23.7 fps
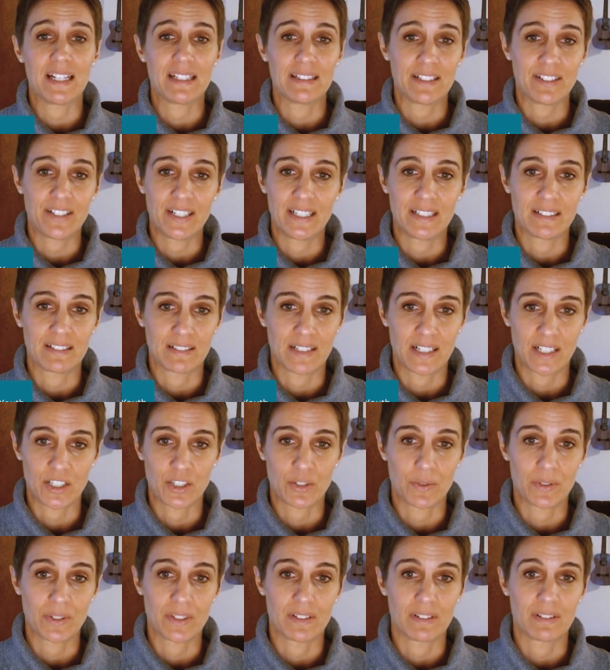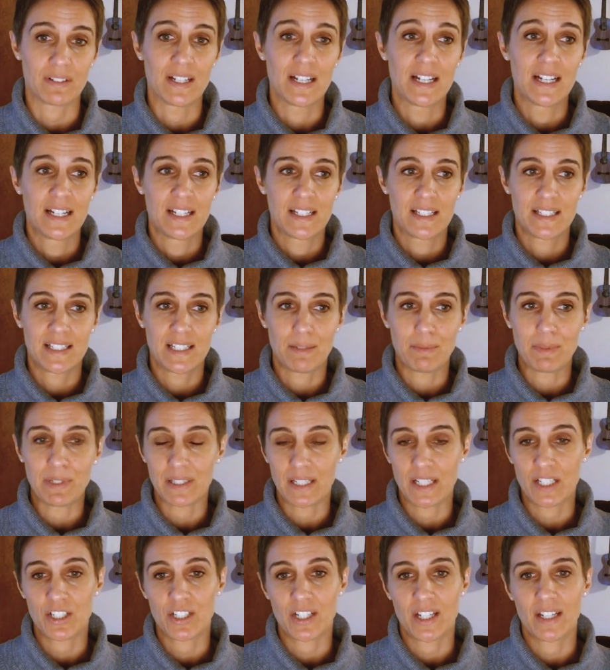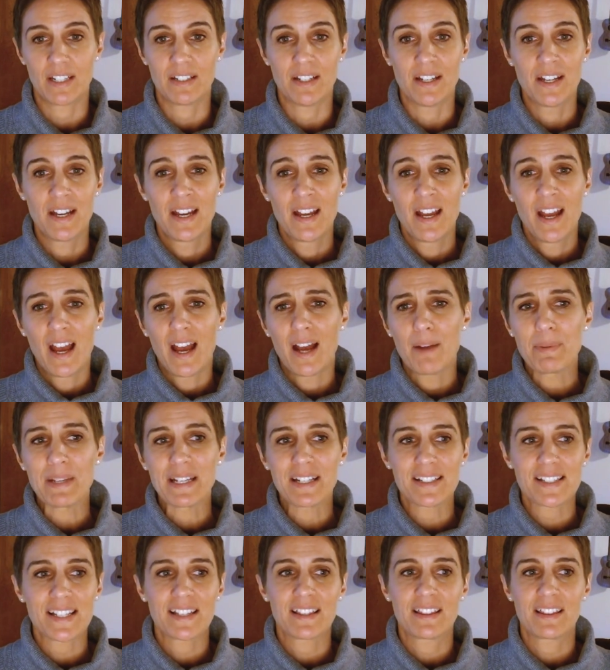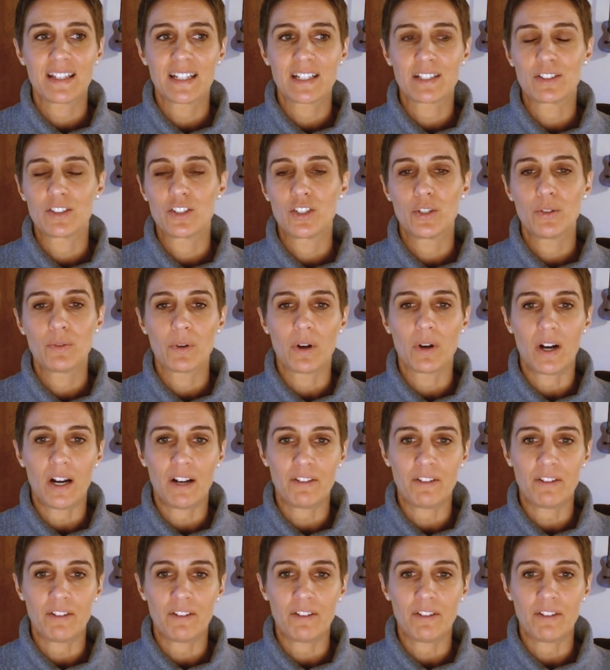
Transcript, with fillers: and their intellectual stimulation because I think too